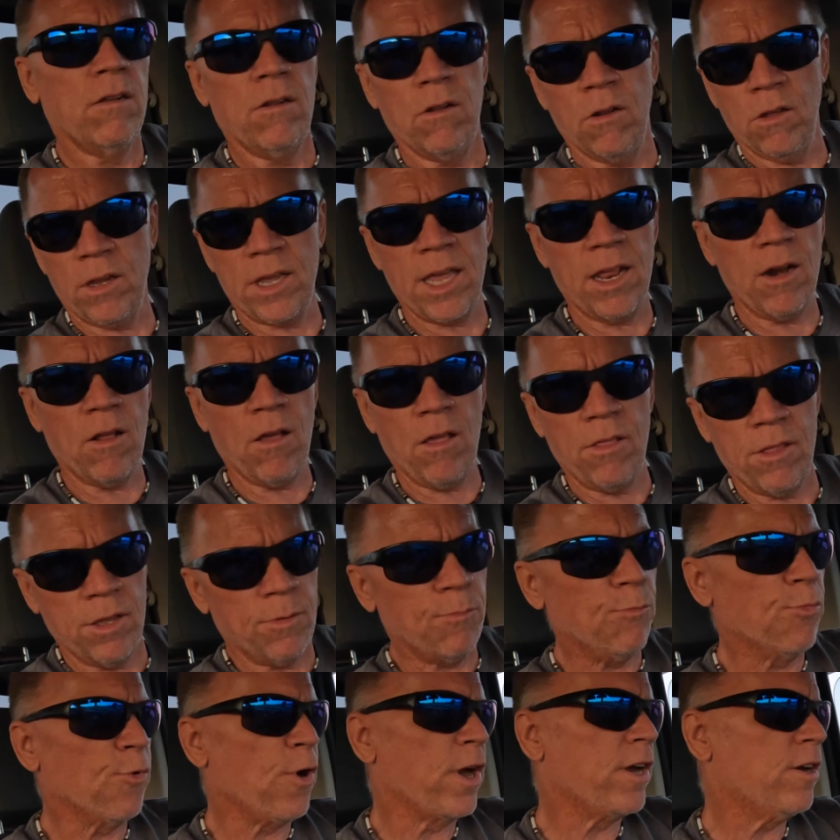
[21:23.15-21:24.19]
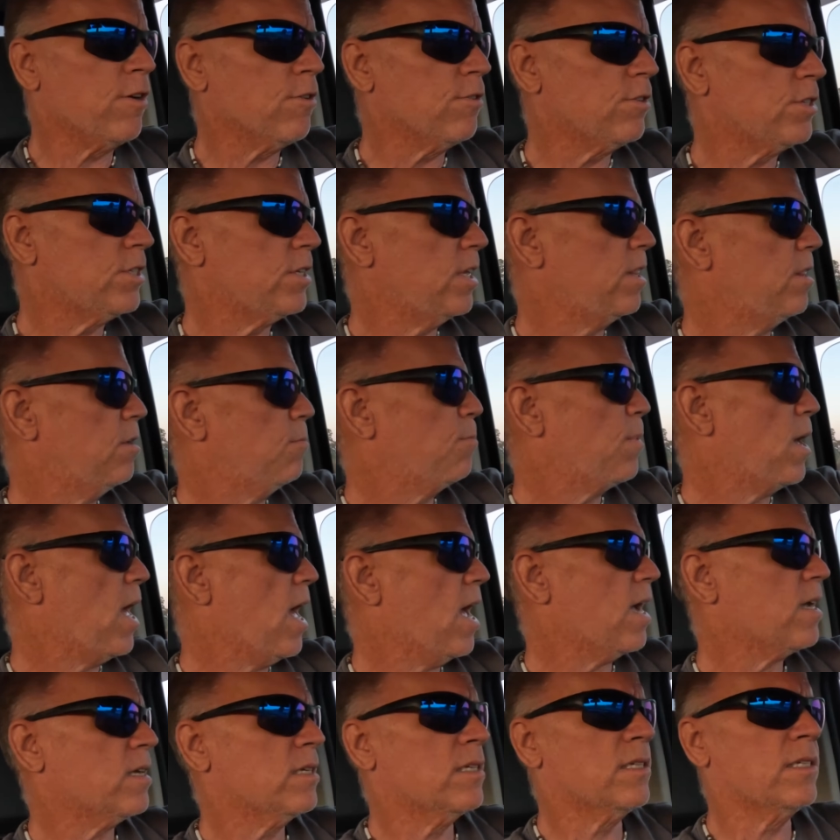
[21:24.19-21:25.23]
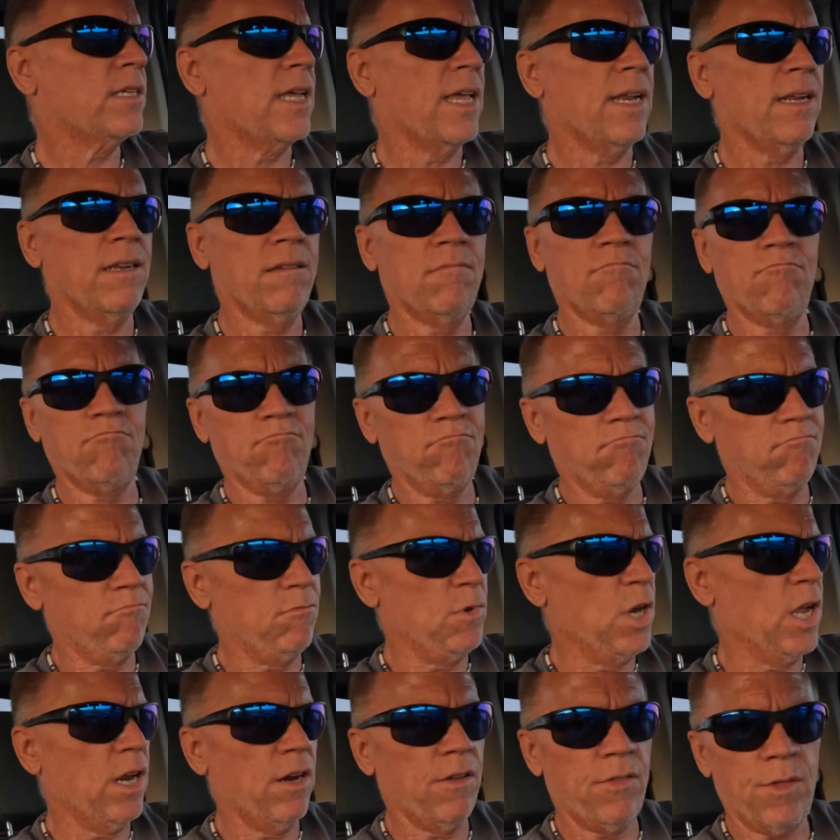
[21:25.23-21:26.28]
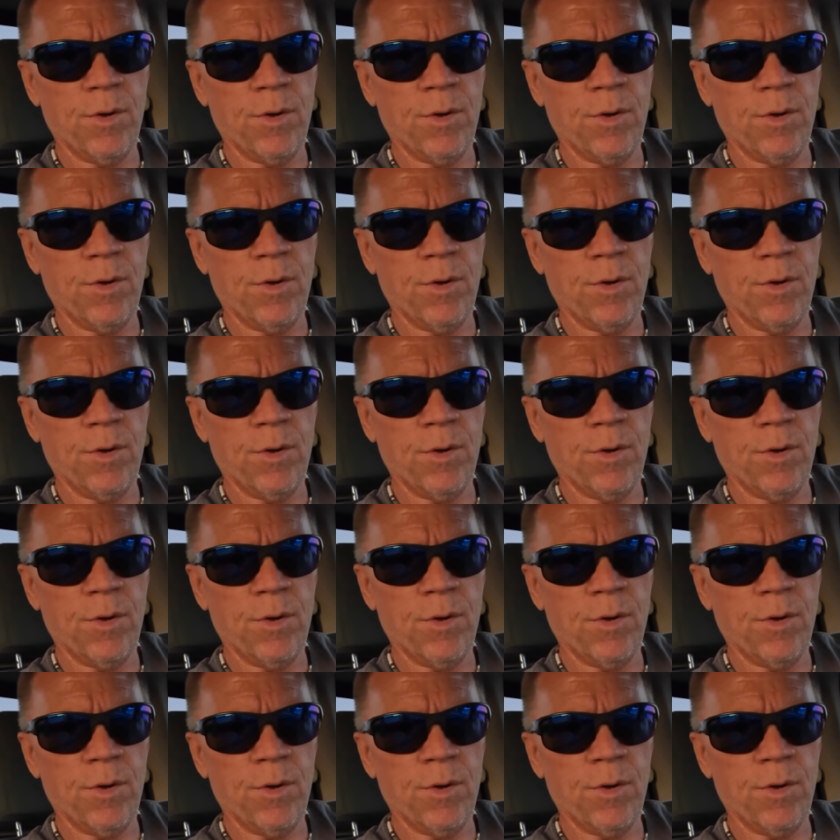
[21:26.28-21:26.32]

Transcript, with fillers: look at all the breakers in the box and none